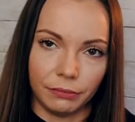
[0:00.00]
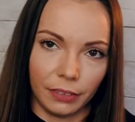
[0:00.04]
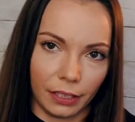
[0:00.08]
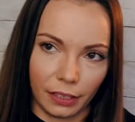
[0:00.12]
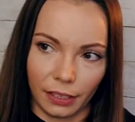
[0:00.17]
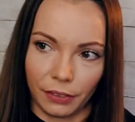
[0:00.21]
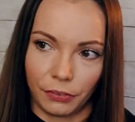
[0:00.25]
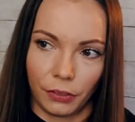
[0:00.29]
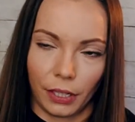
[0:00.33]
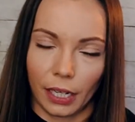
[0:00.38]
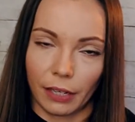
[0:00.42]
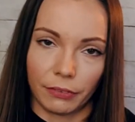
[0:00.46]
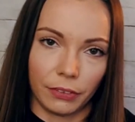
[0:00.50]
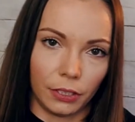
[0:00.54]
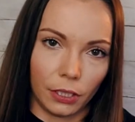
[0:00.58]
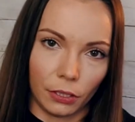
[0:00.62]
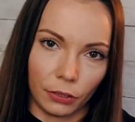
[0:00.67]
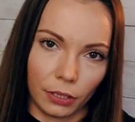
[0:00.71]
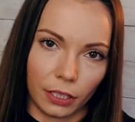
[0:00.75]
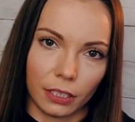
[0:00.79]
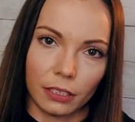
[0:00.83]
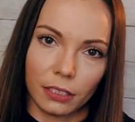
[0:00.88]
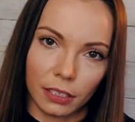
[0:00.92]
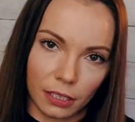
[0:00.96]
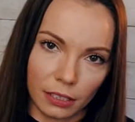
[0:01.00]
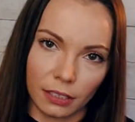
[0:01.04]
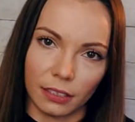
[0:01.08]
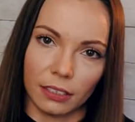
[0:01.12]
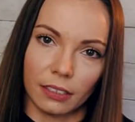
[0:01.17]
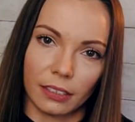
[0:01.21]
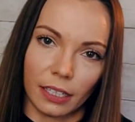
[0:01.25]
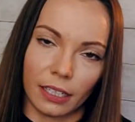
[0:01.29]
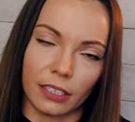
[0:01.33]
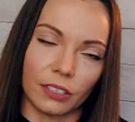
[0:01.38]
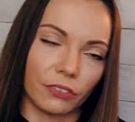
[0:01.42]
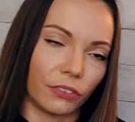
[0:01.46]
if you haven't noticed, his
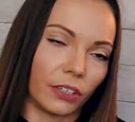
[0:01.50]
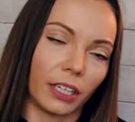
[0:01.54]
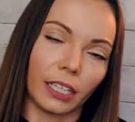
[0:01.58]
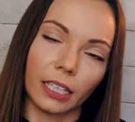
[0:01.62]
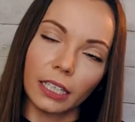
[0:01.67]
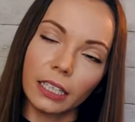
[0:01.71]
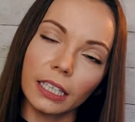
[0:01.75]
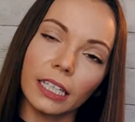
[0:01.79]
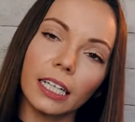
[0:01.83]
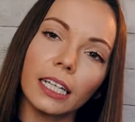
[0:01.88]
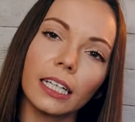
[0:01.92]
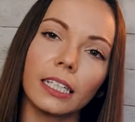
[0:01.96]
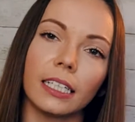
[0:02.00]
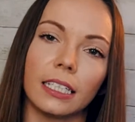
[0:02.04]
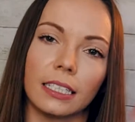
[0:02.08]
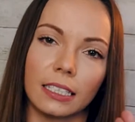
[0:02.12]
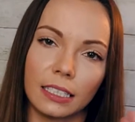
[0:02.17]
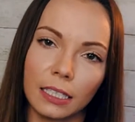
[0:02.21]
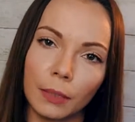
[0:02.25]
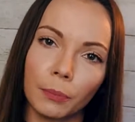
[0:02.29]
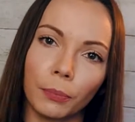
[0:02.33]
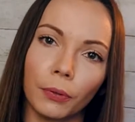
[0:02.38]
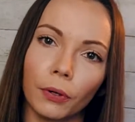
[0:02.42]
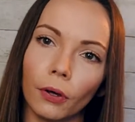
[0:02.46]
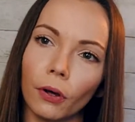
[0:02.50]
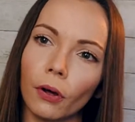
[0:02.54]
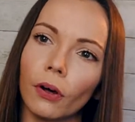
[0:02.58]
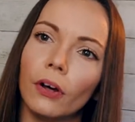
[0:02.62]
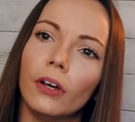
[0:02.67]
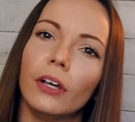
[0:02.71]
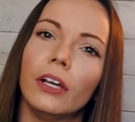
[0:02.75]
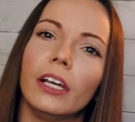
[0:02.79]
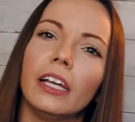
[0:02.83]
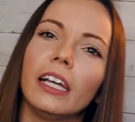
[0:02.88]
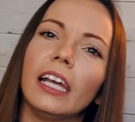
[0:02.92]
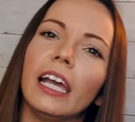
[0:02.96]
design's very clean and
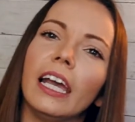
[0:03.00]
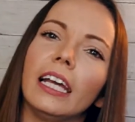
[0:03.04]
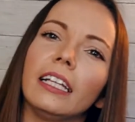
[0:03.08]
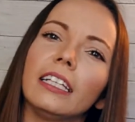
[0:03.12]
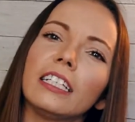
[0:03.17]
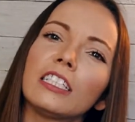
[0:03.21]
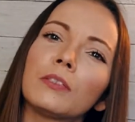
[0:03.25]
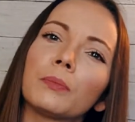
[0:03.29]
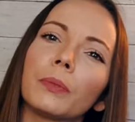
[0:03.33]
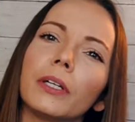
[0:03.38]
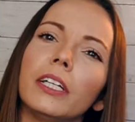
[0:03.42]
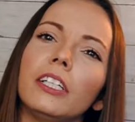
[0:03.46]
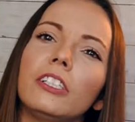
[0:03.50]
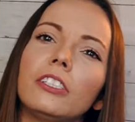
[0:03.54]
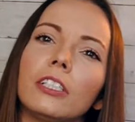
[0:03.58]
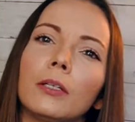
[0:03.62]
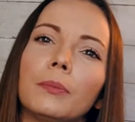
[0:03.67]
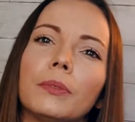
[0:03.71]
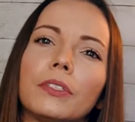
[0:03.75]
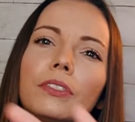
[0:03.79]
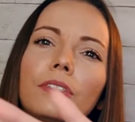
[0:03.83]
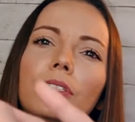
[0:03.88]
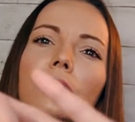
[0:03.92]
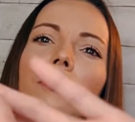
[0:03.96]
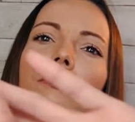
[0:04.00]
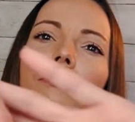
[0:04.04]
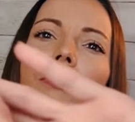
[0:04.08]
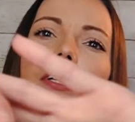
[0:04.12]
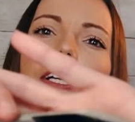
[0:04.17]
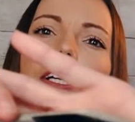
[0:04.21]
simple. And this blade shape is new for